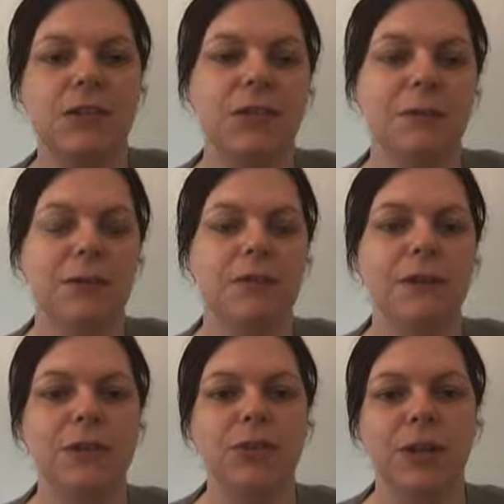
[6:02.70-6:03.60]
in the
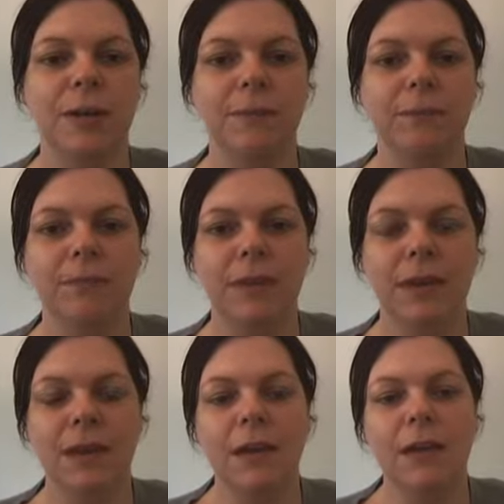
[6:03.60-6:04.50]
future.
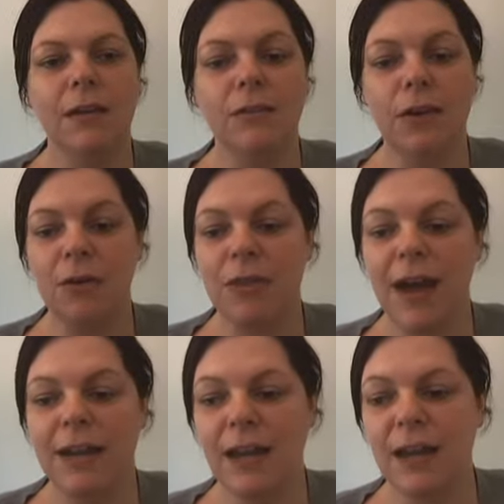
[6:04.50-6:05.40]
Note
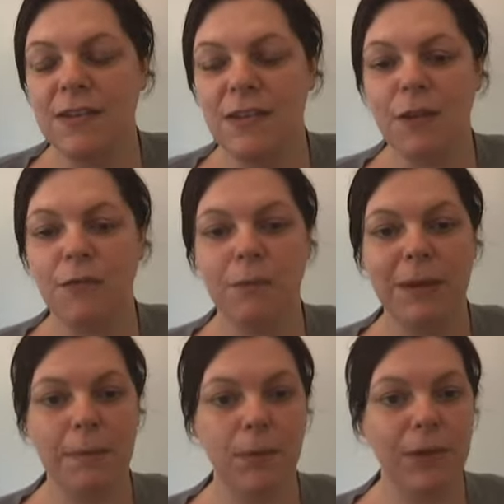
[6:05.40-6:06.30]
that aside from
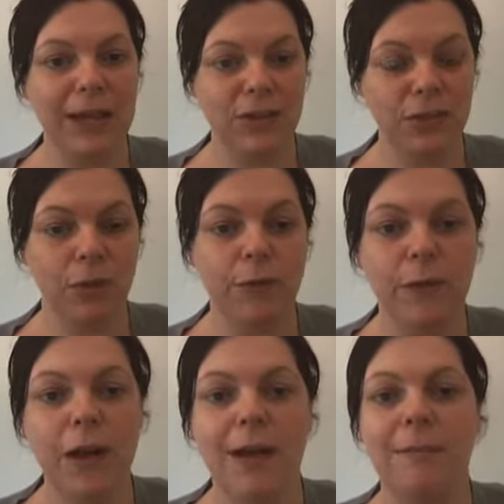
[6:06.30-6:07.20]
people in your
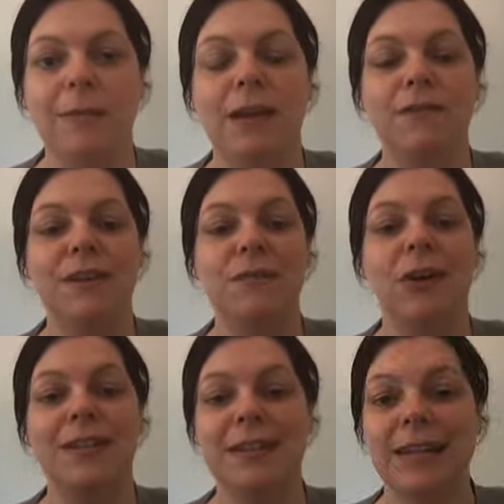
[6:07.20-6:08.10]
firm, if you
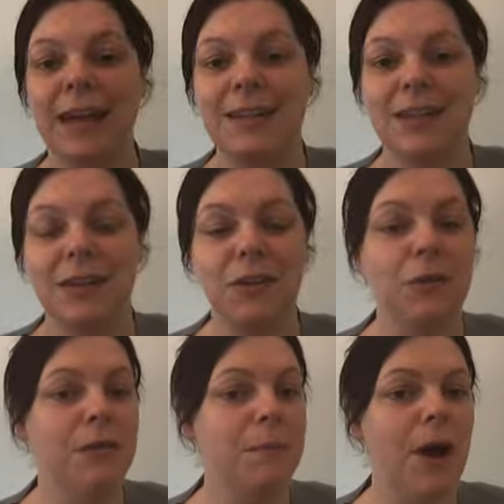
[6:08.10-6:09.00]
write a letter,
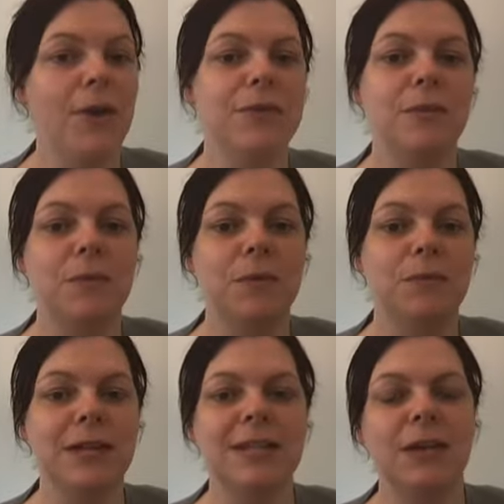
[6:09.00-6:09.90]
your opponent will
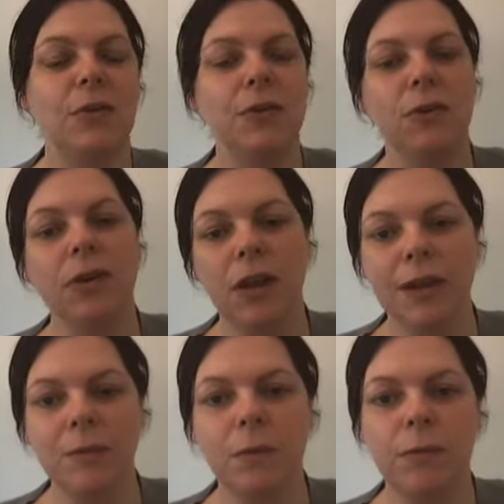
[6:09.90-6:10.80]
read it or your
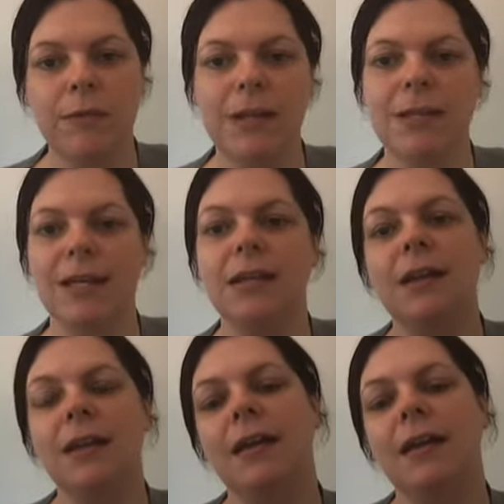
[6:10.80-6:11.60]
client will read it.